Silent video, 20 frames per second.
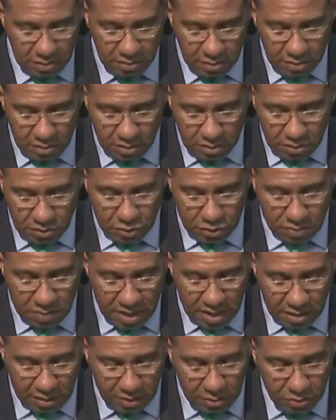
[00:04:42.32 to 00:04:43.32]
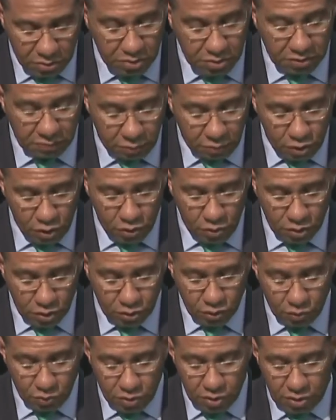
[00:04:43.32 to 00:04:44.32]
Jamaica looks forward to
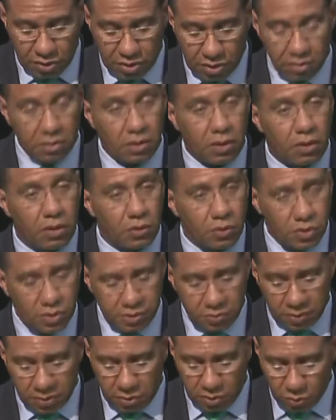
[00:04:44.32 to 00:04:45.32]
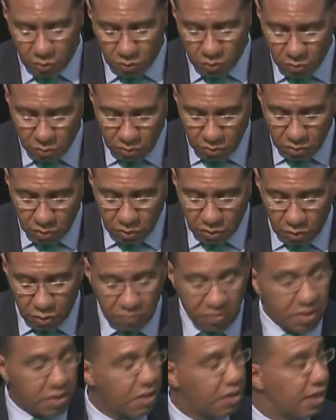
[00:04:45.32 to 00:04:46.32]
working closely with you over
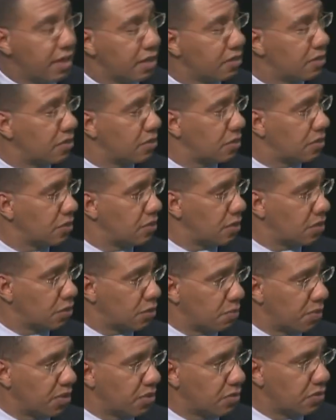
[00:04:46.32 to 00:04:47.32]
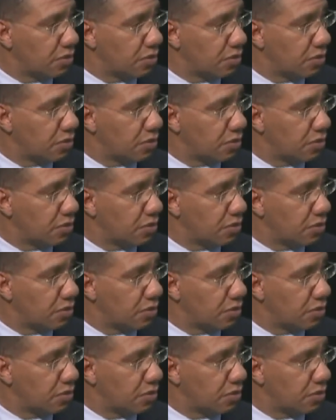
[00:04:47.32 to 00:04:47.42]
the next 6 months.